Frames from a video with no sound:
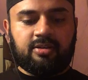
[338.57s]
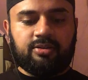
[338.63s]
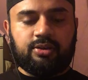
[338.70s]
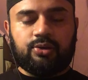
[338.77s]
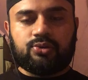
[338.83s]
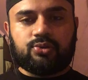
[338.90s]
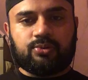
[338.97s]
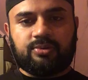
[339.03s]

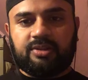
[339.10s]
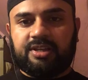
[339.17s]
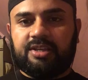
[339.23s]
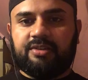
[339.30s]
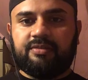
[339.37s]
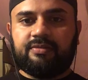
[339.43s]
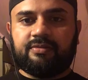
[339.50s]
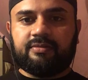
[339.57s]
Those who
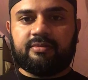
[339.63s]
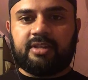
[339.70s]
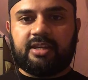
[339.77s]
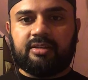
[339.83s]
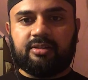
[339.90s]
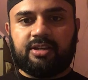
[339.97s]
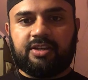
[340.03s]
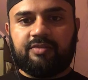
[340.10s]
leave, they
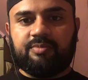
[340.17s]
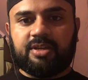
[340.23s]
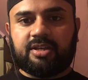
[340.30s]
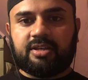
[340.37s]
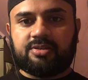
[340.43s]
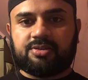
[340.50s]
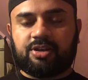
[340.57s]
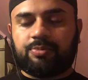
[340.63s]
leave
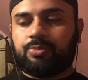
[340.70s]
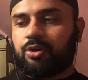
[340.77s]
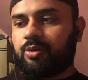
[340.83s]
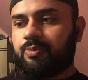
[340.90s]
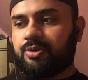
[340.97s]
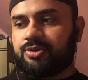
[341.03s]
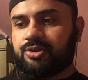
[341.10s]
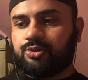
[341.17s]
because their
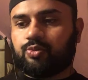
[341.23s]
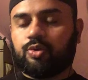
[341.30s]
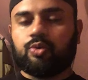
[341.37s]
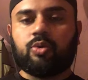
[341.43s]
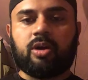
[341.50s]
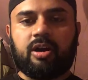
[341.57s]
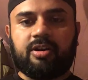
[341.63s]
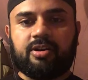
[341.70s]
purpose is
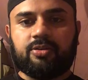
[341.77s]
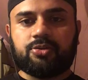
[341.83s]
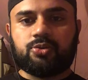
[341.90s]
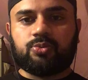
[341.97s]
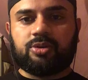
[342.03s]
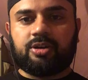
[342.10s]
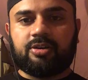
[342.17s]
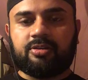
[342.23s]
required
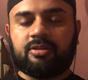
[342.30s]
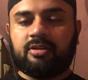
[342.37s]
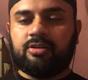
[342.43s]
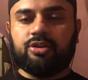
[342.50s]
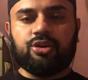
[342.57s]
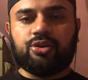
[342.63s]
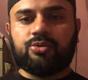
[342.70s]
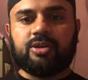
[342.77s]
elsewhere.
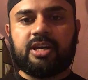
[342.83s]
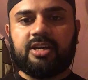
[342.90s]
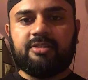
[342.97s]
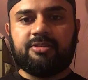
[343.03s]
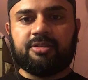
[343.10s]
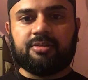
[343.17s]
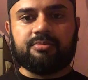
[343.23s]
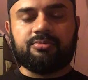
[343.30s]
You don't hate
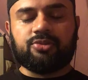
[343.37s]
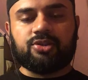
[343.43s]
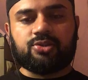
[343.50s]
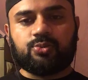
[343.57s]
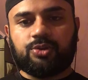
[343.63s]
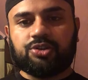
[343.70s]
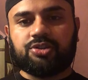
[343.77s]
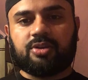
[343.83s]
them,
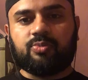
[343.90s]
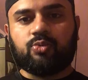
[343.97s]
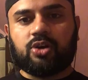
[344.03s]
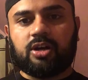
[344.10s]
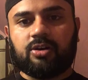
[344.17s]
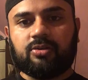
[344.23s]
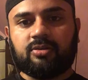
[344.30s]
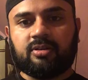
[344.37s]
just wish them
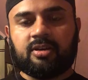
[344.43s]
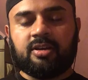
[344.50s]
well.